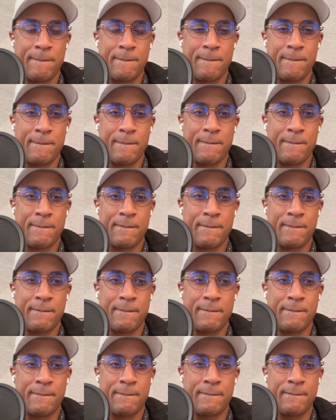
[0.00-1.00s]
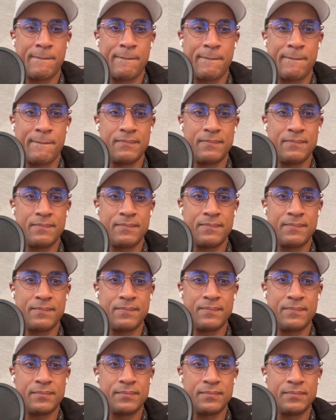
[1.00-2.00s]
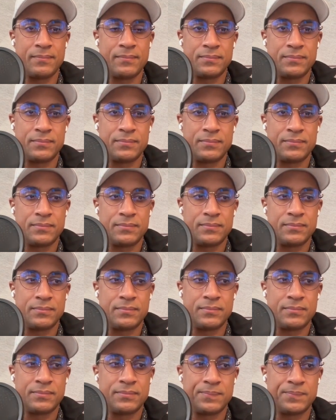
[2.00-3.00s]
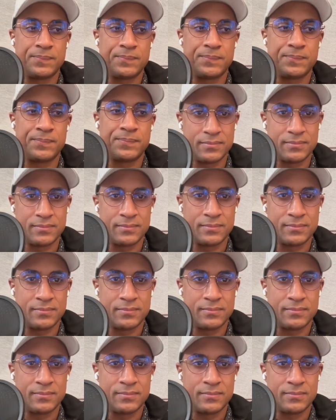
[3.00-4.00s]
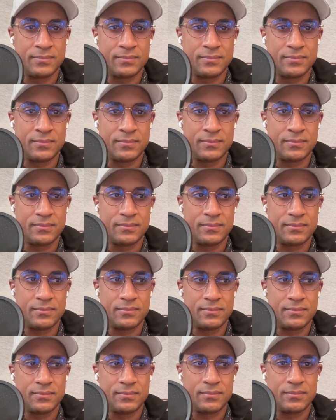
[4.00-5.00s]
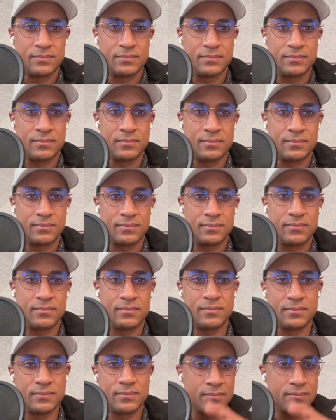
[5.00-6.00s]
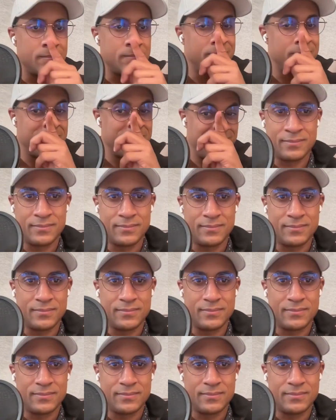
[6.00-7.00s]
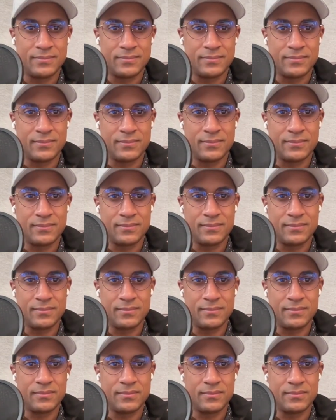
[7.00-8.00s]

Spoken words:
This person isn't speaking.